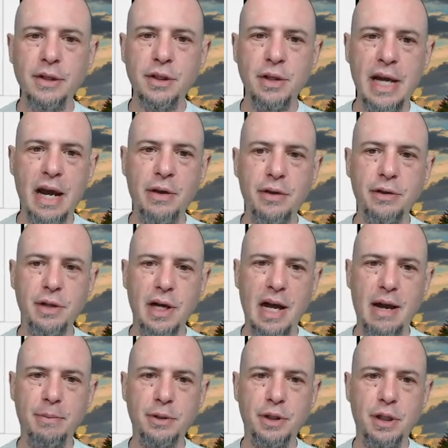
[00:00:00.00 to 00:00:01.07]
so now there's an
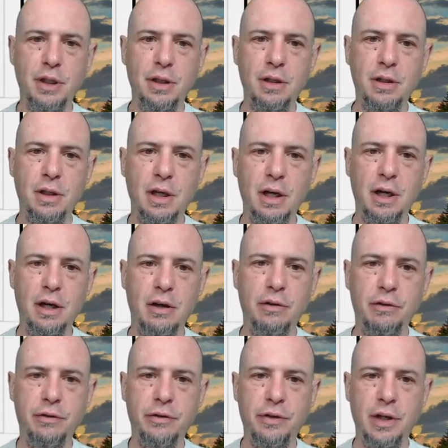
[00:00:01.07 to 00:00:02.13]
option
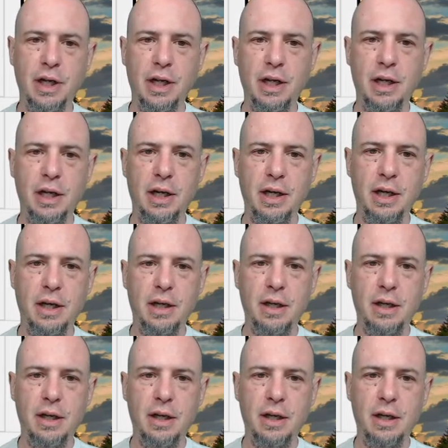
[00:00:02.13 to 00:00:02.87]
of uh,